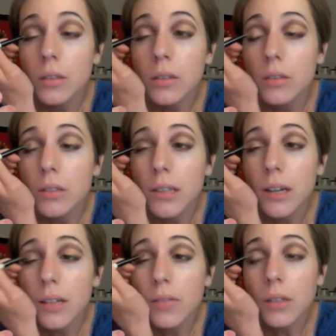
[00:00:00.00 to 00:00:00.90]
This is
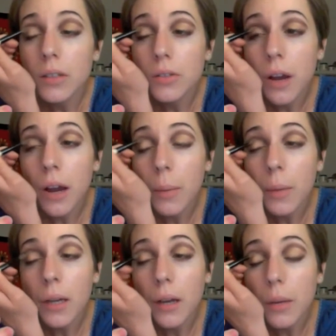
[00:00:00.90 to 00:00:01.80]
kind of like drag
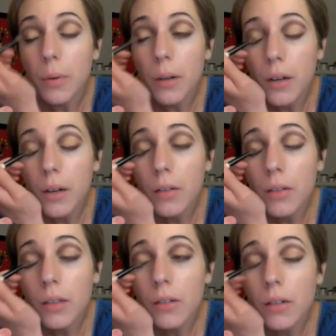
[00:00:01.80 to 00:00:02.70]
makeup. I don't
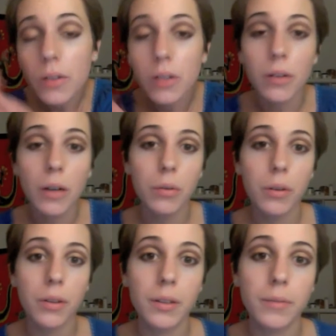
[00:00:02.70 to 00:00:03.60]
think I would ever go out
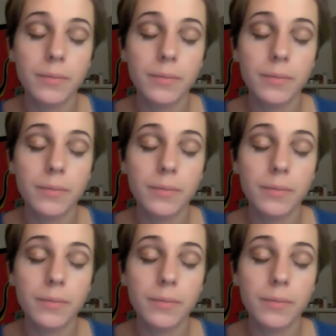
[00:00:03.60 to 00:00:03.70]
with it.